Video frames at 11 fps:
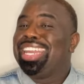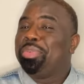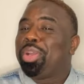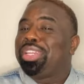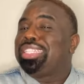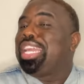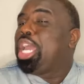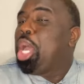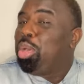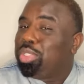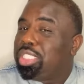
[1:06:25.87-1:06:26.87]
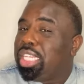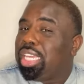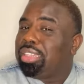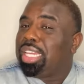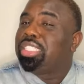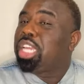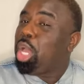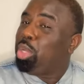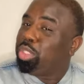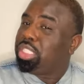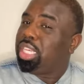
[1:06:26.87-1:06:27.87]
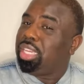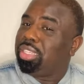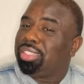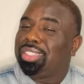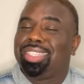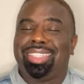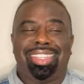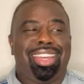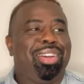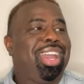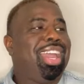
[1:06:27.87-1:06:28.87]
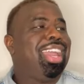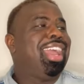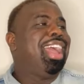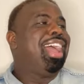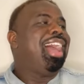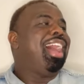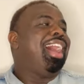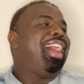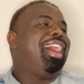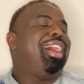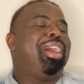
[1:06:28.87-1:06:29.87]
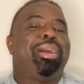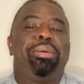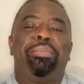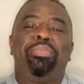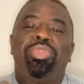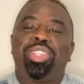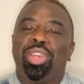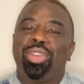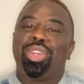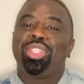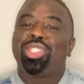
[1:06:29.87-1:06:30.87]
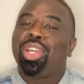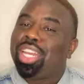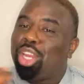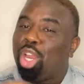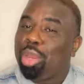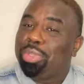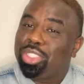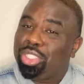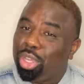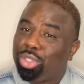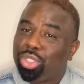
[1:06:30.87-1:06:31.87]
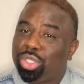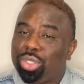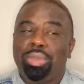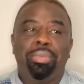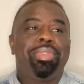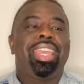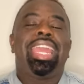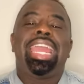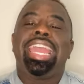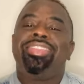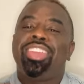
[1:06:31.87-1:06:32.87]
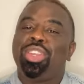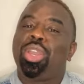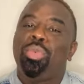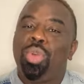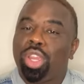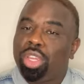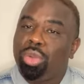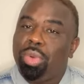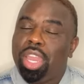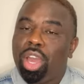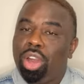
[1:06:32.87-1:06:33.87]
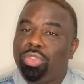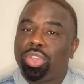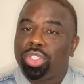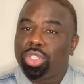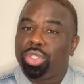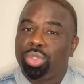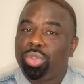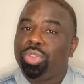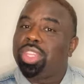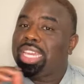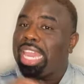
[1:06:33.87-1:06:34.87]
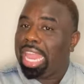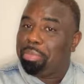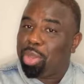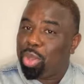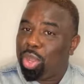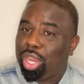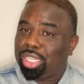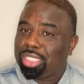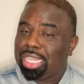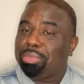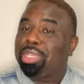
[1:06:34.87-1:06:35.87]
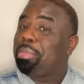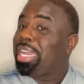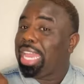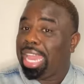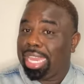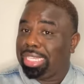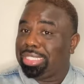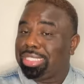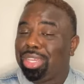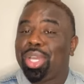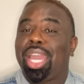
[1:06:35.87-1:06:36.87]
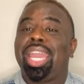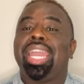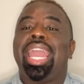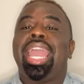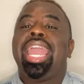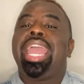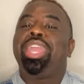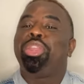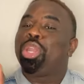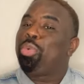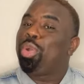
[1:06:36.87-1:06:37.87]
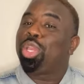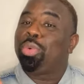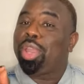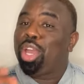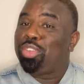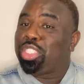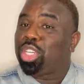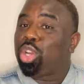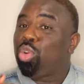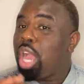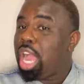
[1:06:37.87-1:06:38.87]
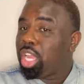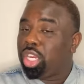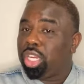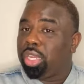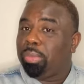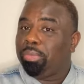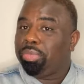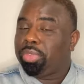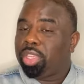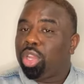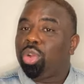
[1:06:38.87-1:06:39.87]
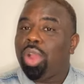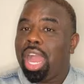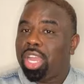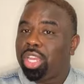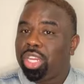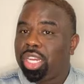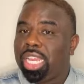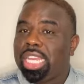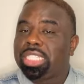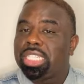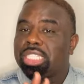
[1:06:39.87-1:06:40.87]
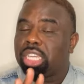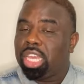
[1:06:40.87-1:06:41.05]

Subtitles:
we're gonna say cozy. It's cozy. Okay, so you can start at Urban Social, and then you can work your way over to the gay bars. I'm talking about gays. Okay, you can work your way over to Crocker. Crocker is a